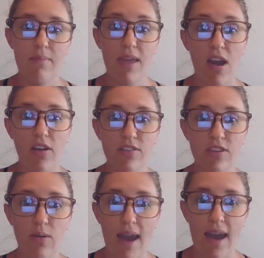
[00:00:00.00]
They
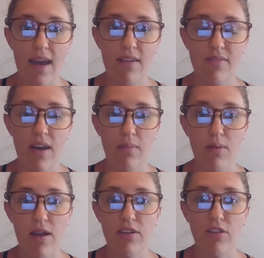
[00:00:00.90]
also have
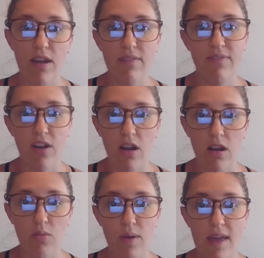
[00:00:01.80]
brown to gray
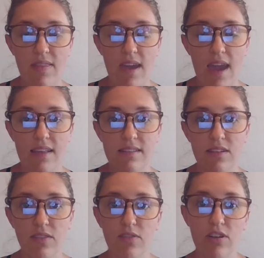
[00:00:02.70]
fur with a
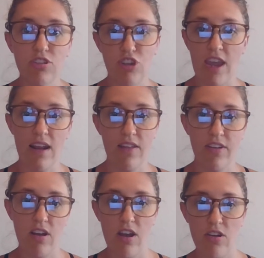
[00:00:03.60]
silvery shade on
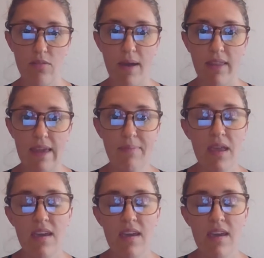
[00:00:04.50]
their underbelly.